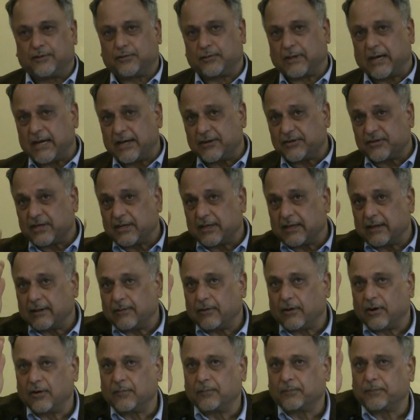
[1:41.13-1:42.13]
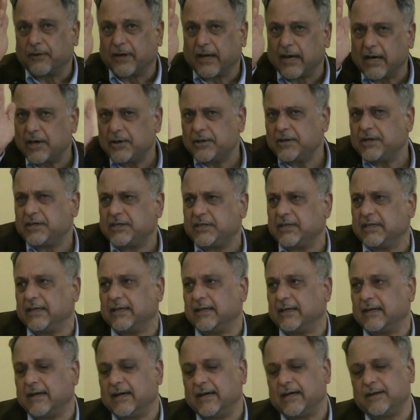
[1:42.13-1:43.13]
So I said, on priority,
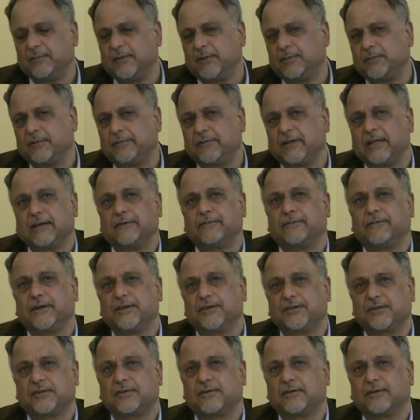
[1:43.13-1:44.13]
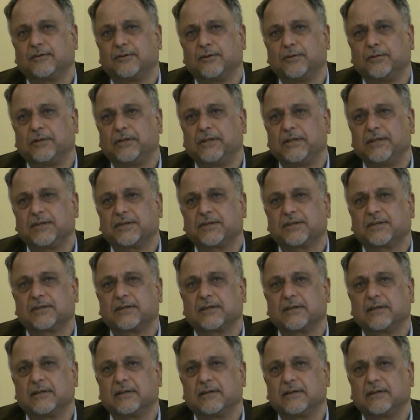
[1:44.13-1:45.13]
I remember when I first wrote
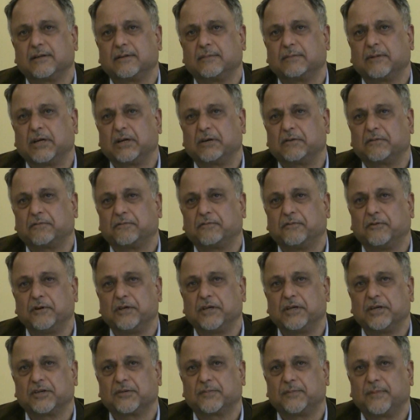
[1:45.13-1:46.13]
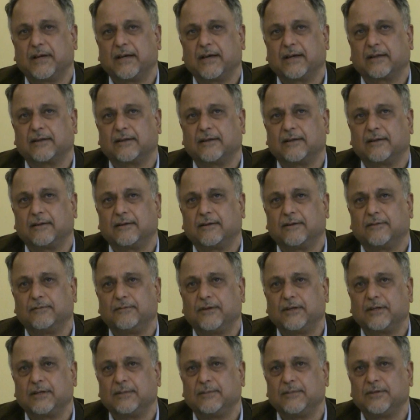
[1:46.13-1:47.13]
this about 4 years back, the
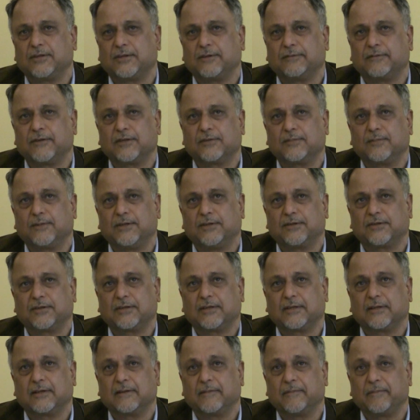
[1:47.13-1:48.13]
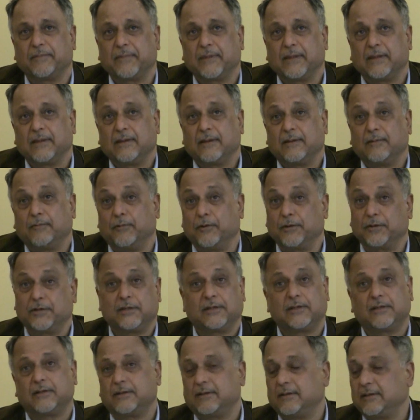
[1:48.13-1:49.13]
Vietnamese defense minister
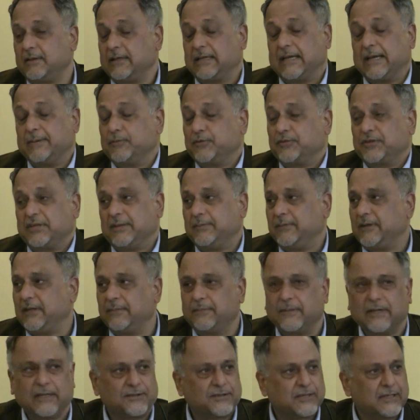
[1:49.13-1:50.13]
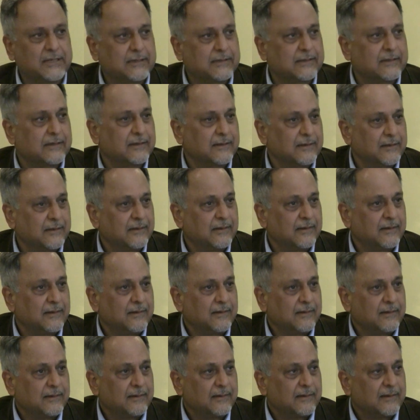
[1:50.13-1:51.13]
came to see me in my center.
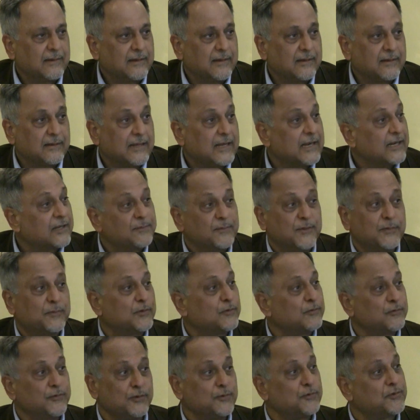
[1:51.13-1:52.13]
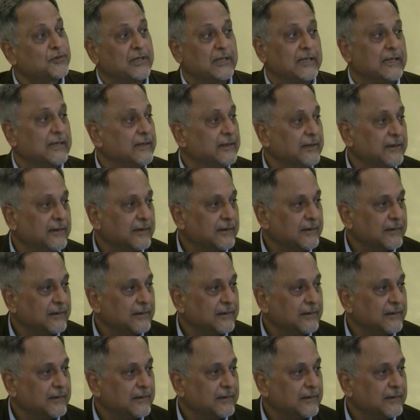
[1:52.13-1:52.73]
He thanked me profusely.